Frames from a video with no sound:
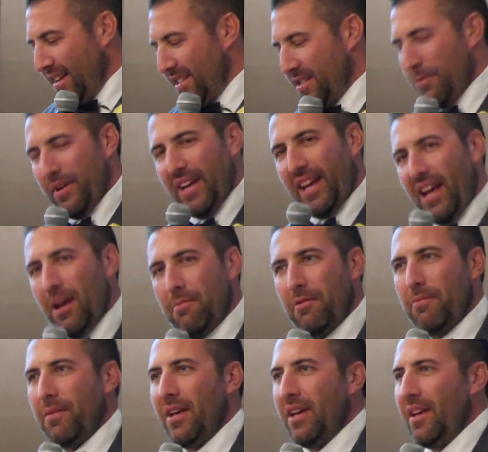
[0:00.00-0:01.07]
So when he came
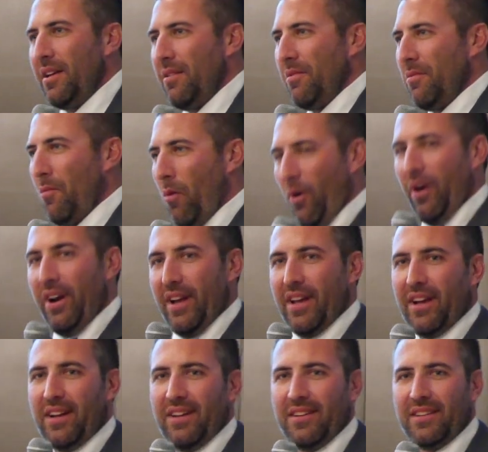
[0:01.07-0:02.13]
to me
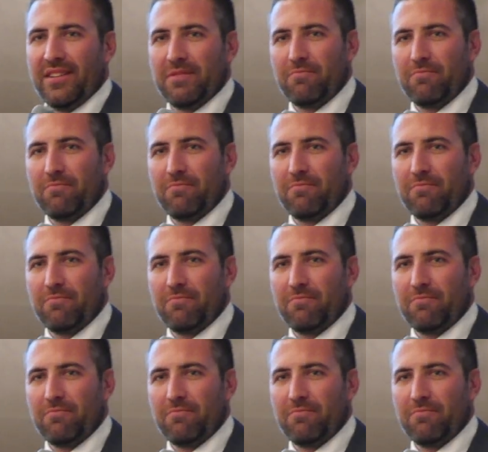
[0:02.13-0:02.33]
worrying,